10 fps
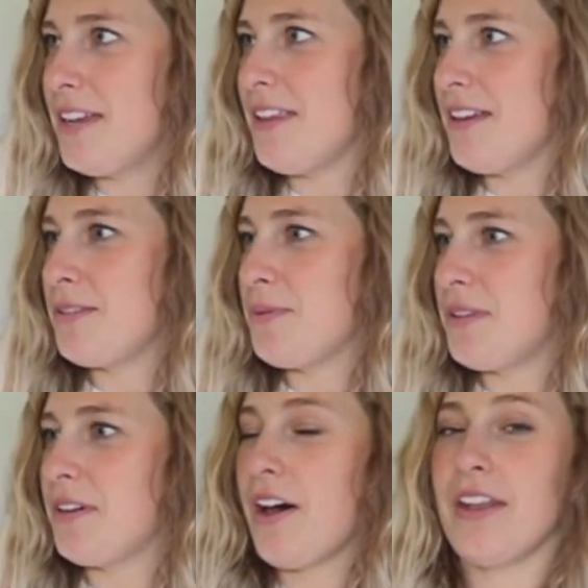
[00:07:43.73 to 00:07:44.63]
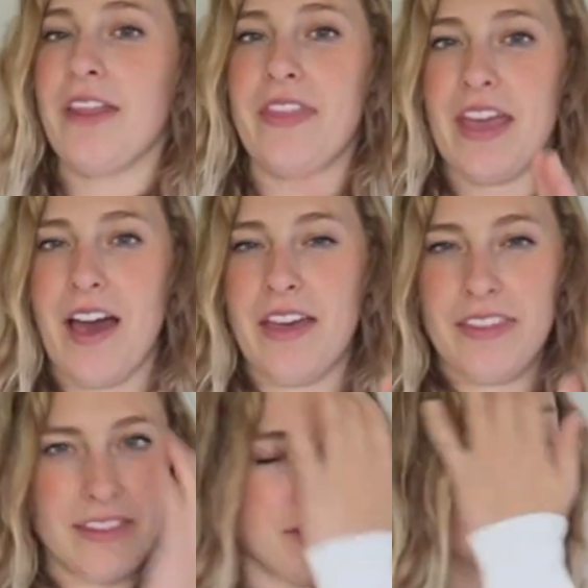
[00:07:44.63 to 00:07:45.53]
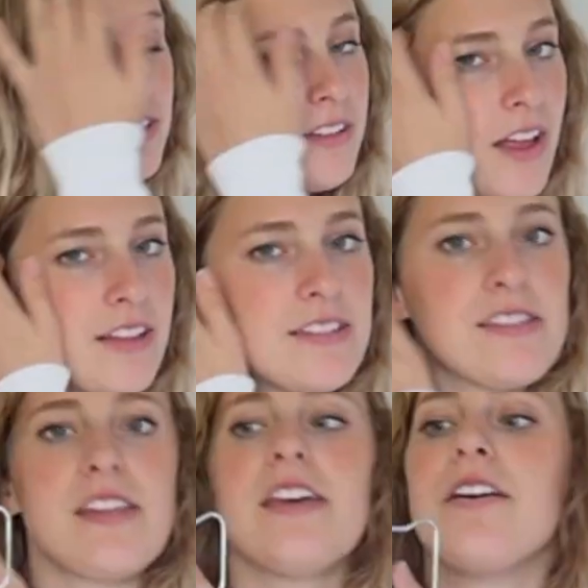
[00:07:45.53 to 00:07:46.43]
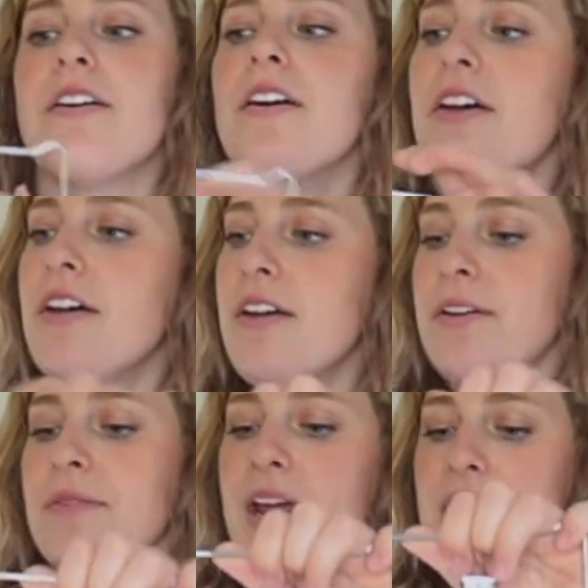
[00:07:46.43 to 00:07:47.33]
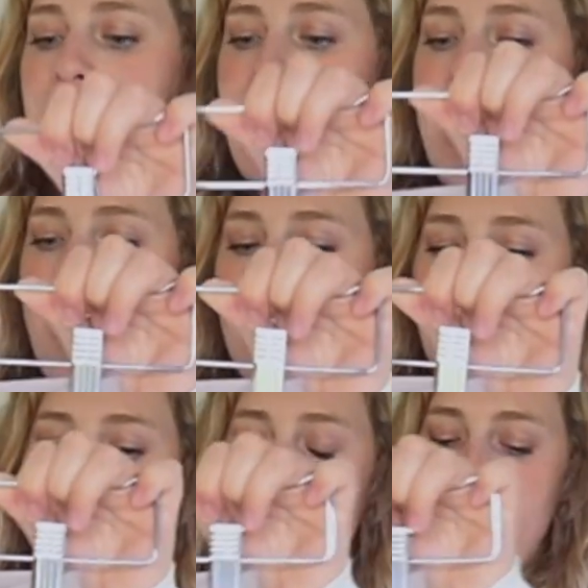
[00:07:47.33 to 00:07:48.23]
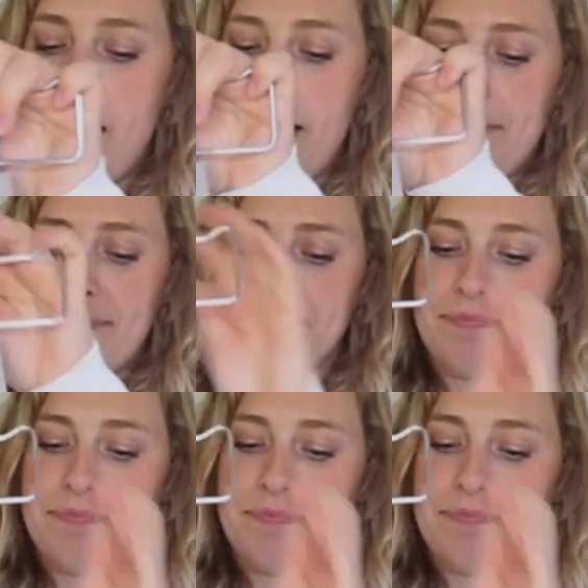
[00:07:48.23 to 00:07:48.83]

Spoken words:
I think is what they're called, and I think they're still on sale right now.